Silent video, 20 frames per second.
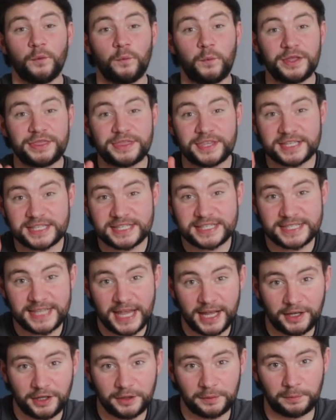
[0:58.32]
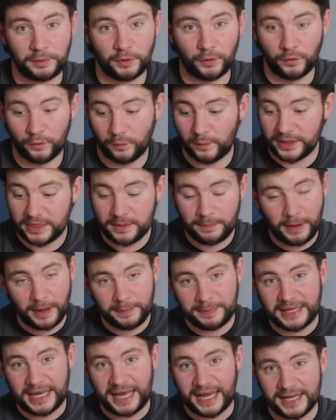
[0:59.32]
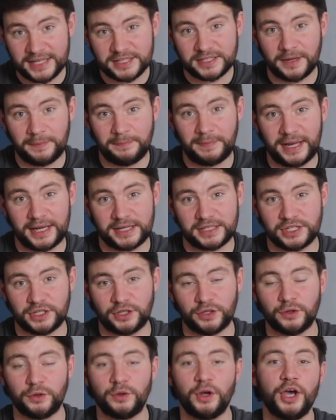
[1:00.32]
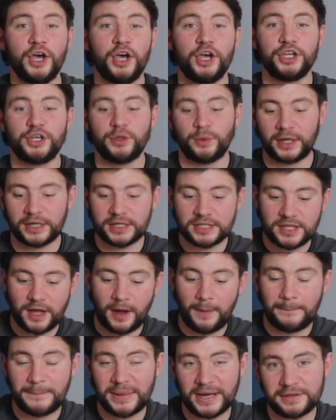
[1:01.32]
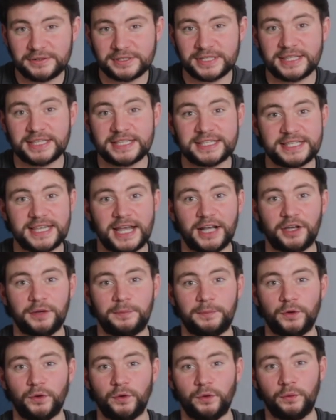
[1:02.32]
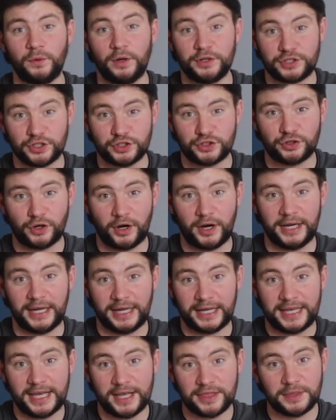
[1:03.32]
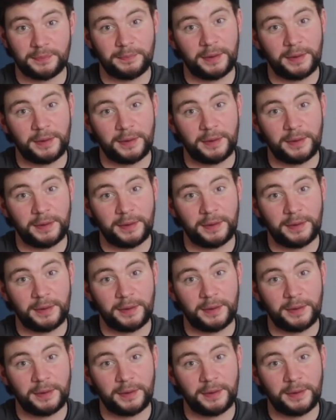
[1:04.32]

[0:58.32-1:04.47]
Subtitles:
with the second ball, when the puppy has come back to you, you're going to start bouncing the second ball to try and get